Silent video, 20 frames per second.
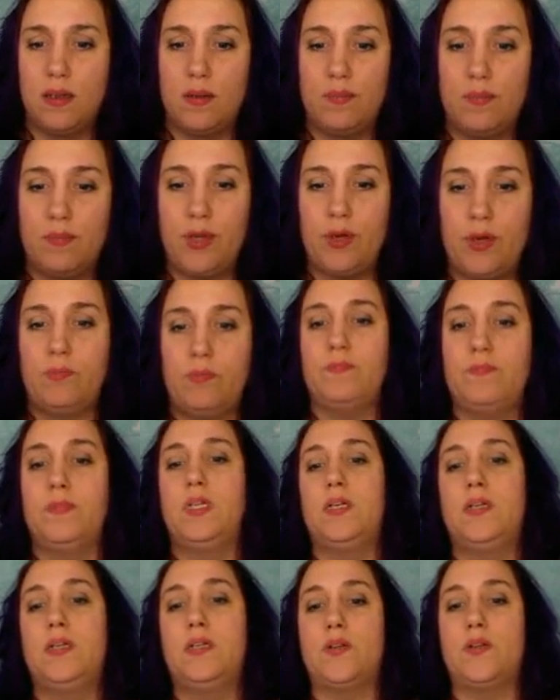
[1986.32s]
Boom.
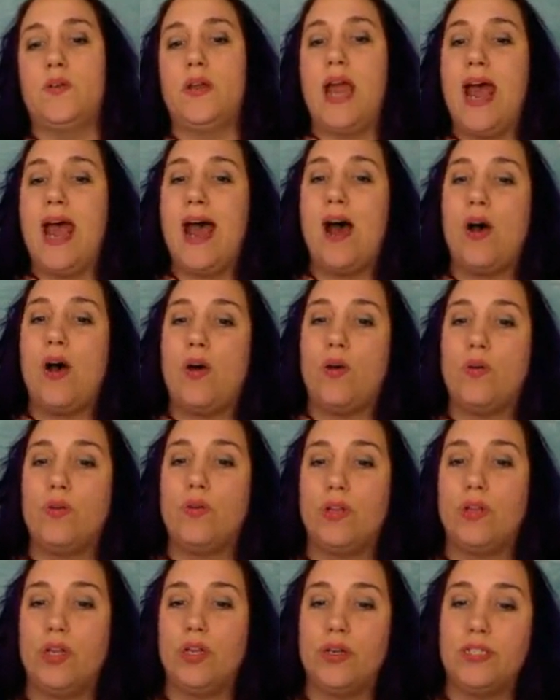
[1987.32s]
So
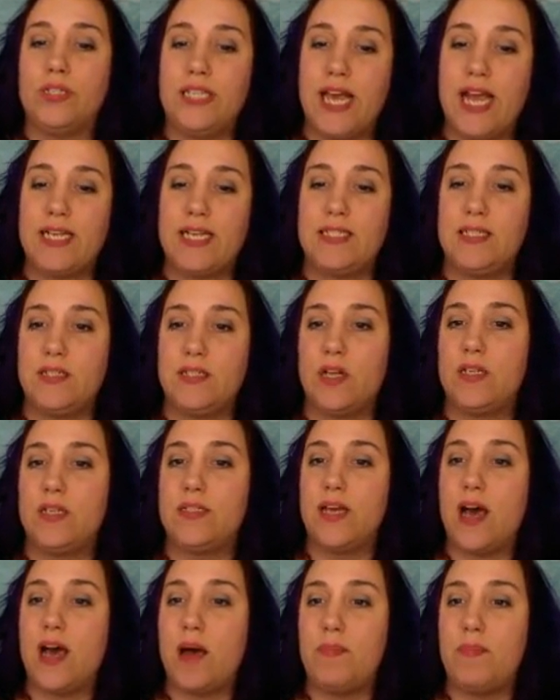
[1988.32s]
now your text is on
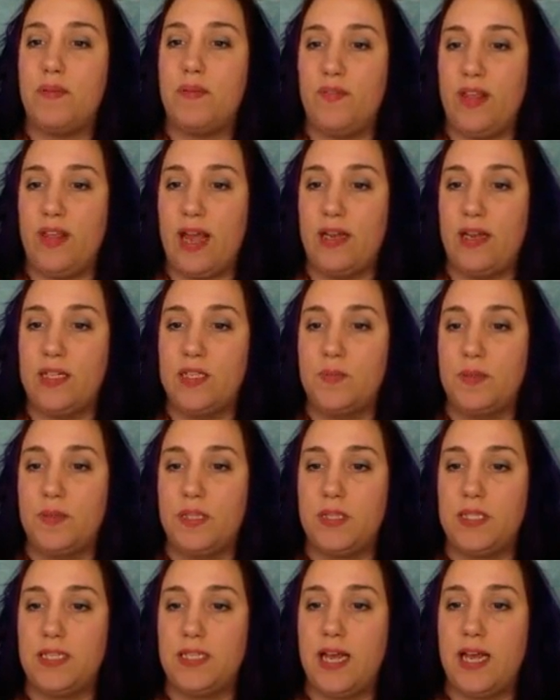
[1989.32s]
top of that. Let's put
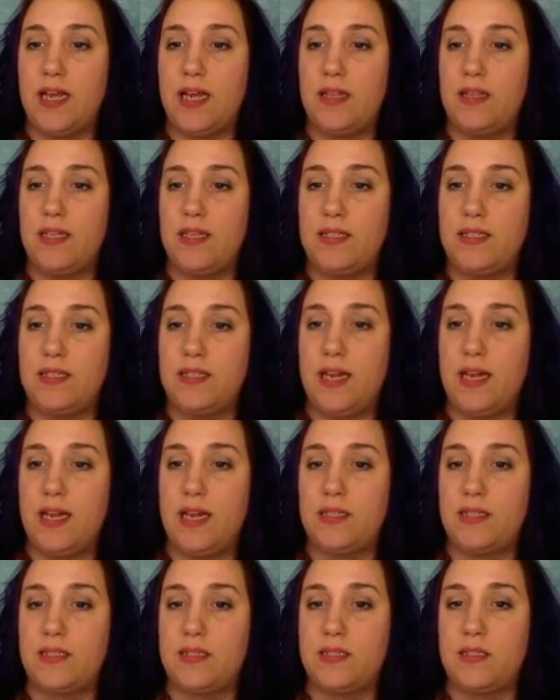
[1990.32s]
this
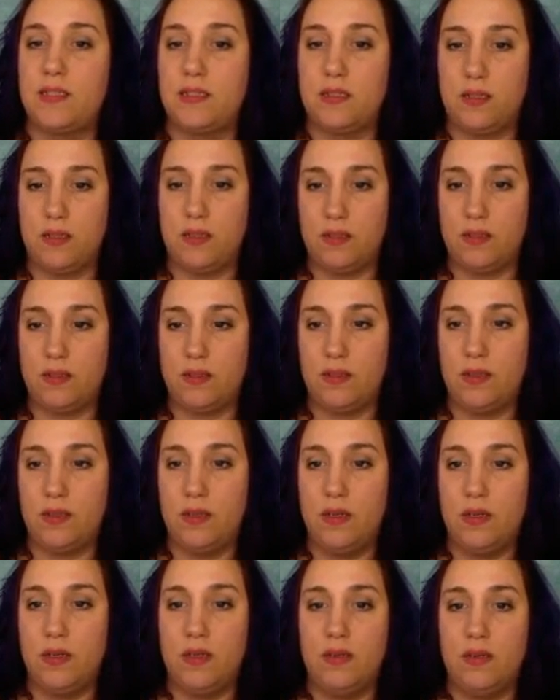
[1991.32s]
text
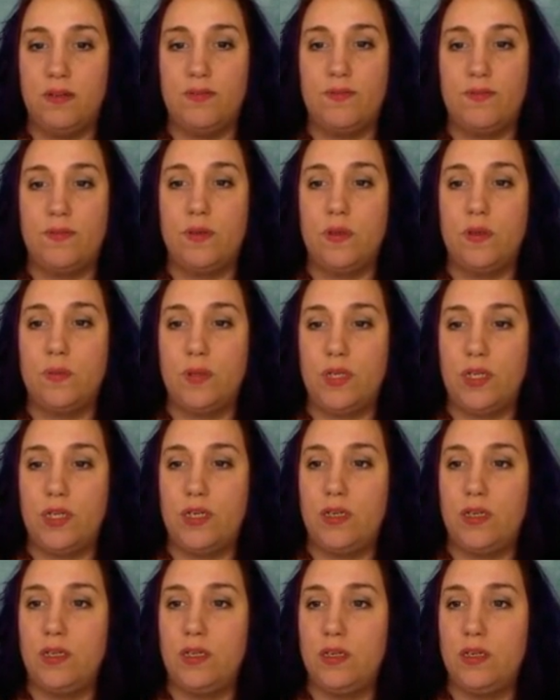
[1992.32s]

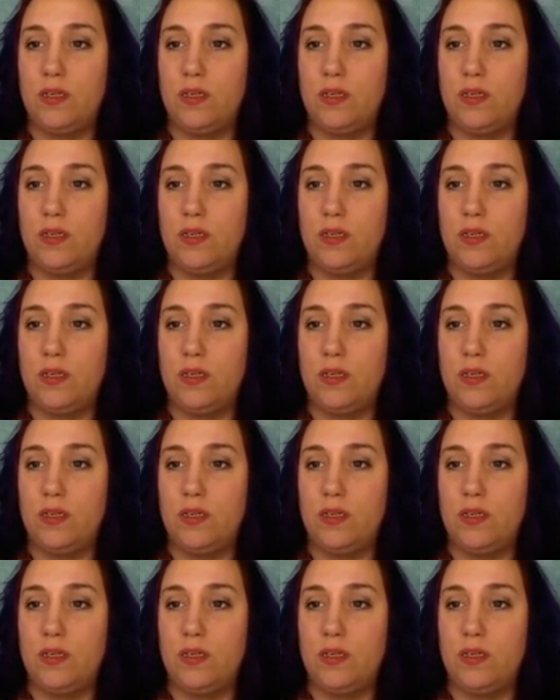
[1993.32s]
forward.